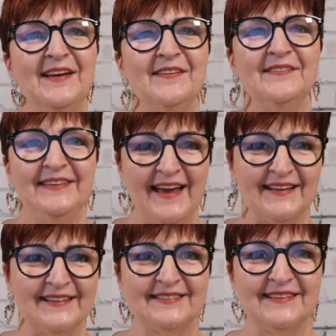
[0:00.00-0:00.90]

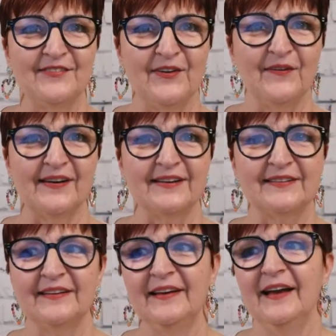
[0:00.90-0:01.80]
Yes, of
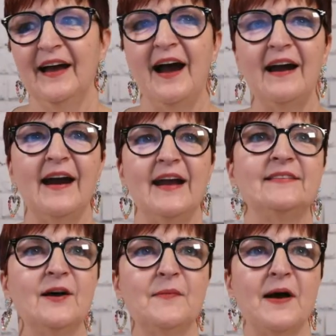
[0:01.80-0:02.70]
course. All right.
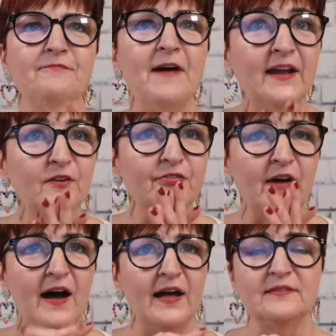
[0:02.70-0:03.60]
So my final
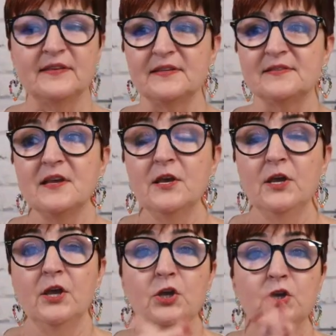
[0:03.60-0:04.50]
thoughts is
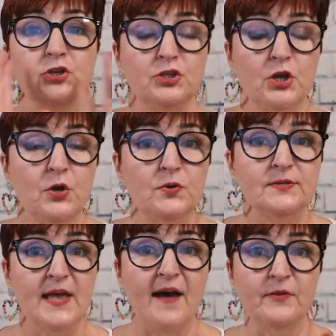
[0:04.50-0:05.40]
shoes
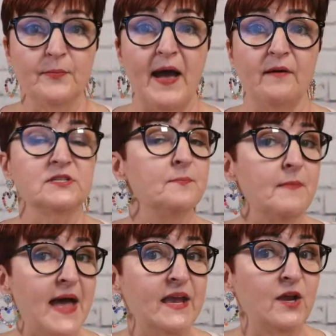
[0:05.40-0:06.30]
have the power to
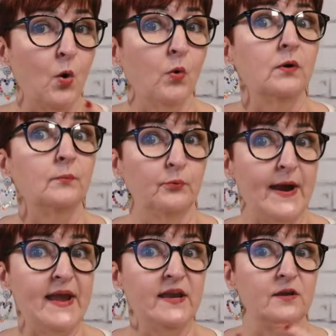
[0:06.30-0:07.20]
make or
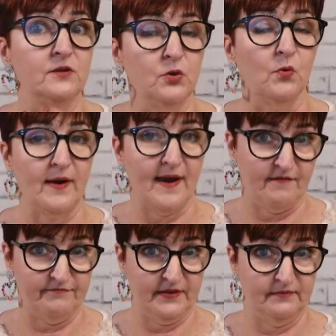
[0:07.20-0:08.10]
break your
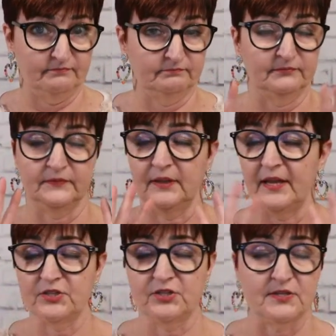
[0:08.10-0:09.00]
outfit.
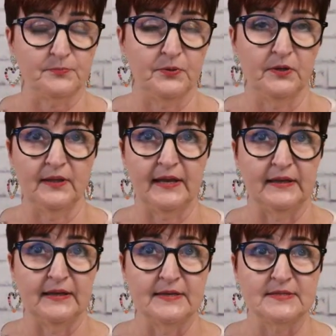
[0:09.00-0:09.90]
Let's just put it like it
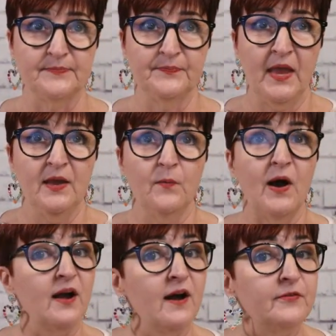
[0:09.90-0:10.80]
is. While
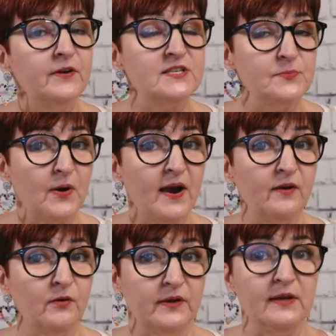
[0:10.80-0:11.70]
comfort is a
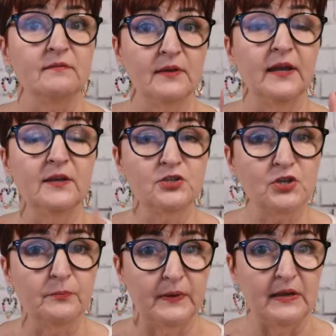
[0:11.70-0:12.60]
priority, and it
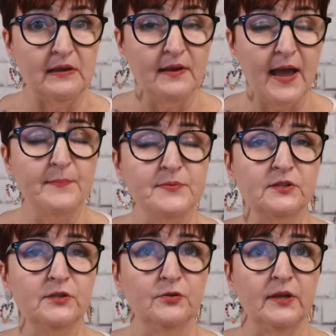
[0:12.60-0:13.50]
should be,
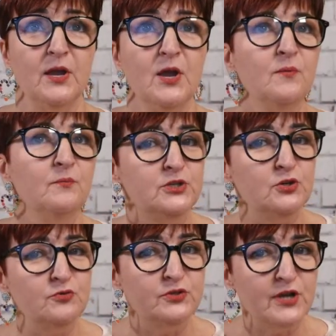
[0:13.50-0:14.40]
absolutely, but
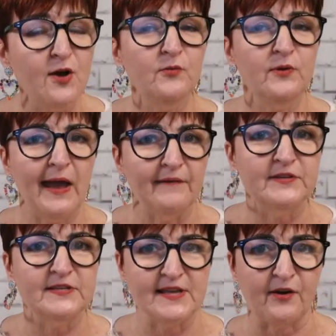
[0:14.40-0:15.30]
you don't have to
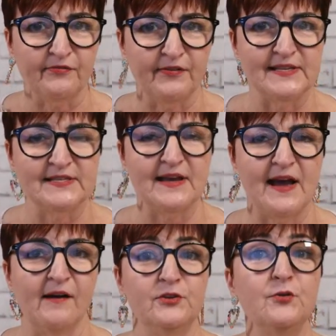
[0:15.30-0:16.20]
sacrifice
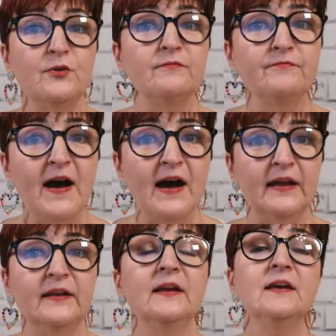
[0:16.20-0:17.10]
style. You can
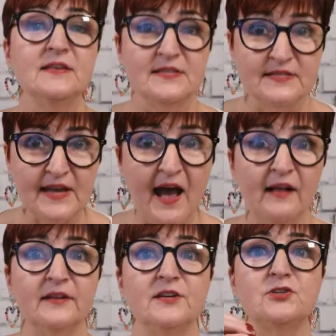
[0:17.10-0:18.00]
find
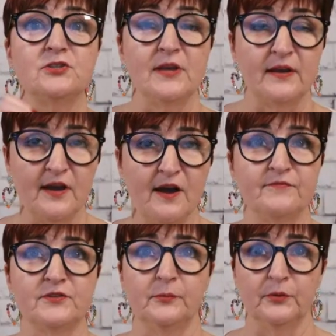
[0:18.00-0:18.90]
stylish yet
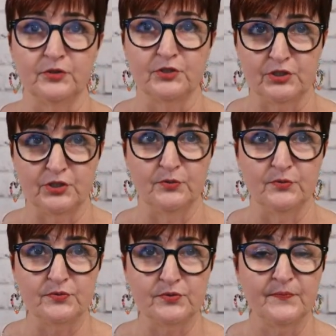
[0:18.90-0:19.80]
comfortable
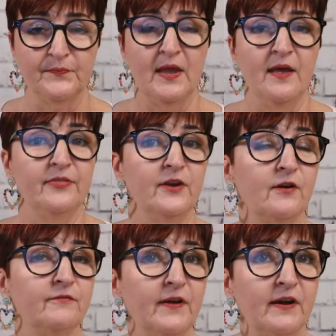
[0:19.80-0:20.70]
shoes. There
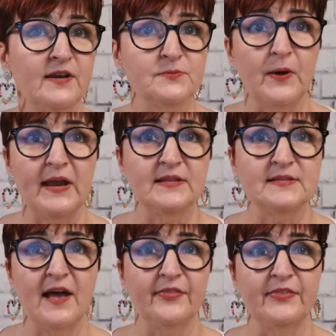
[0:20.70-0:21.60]
are various brands
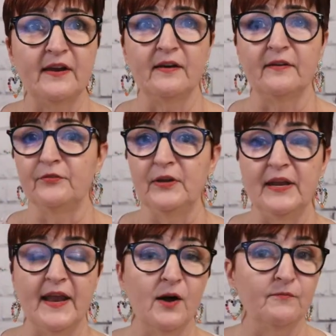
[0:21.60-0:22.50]
out there. If you
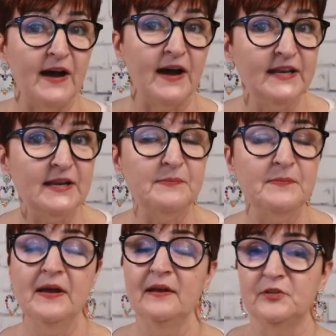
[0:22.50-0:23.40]
need help finding them,
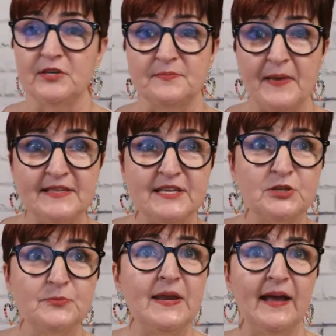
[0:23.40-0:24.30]
just
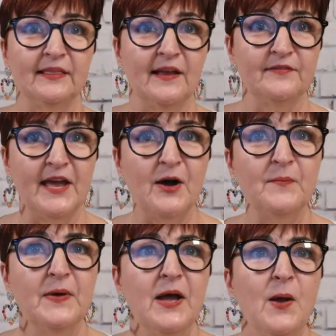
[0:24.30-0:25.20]
message me. I'd love to help.
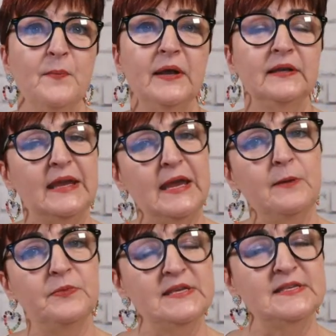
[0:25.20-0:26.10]
But keep
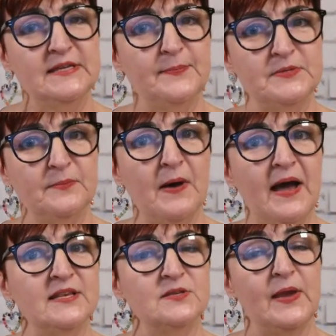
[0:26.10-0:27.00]
these tips in
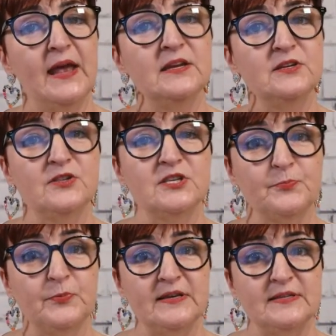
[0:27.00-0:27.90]
mind as we head into the
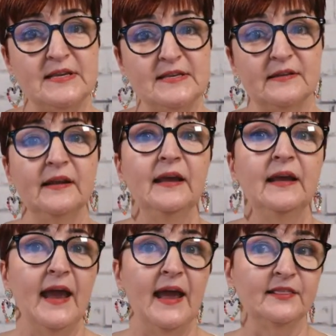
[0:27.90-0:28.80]
spring season,
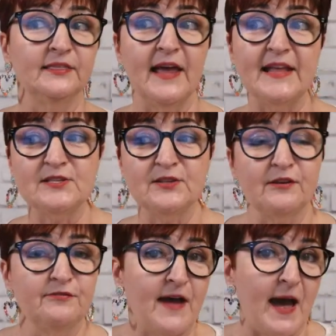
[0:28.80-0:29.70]
and let's look
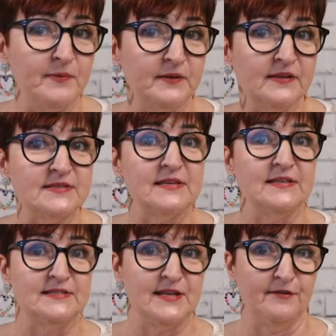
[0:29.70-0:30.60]
fabulous
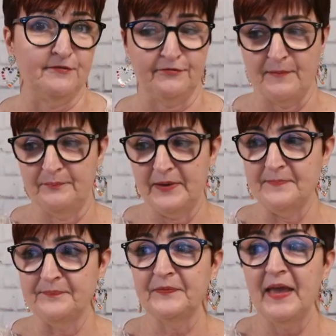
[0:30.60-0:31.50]
instead of
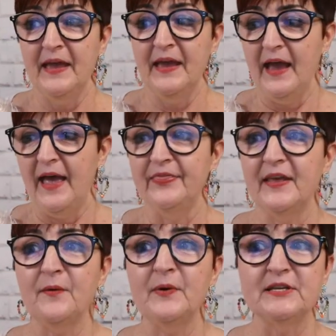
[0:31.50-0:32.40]
frumpy. And then
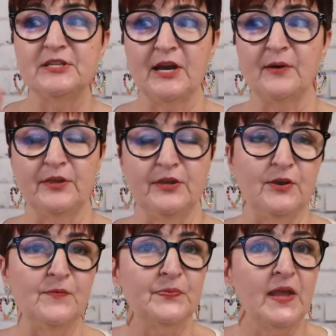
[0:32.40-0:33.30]
I want to share with
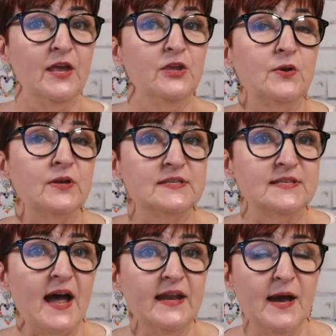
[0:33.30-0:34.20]
you, you can
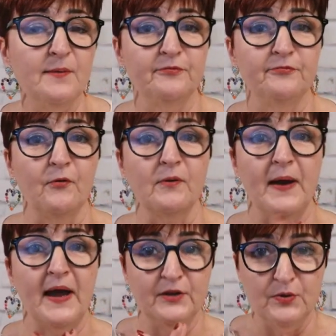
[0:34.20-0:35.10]
sign up for
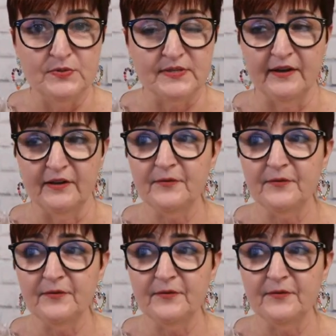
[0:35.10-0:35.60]
my newsletter,